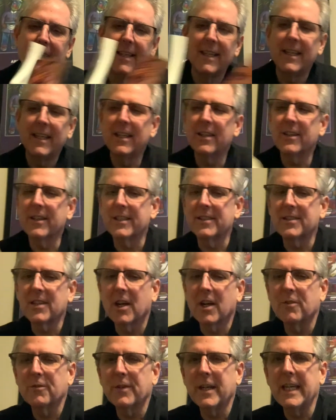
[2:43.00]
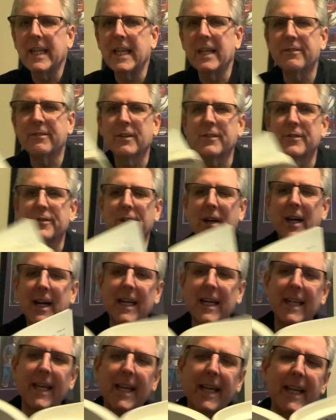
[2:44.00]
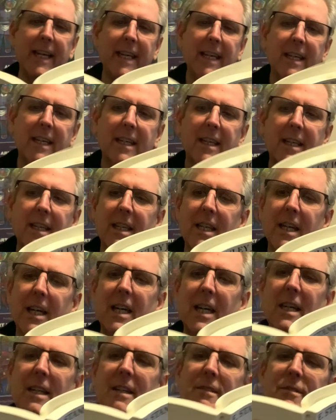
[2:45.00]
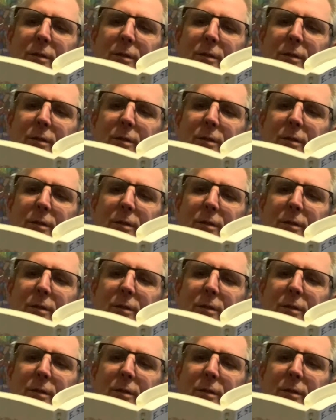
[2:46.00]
Here is our reading for Friday of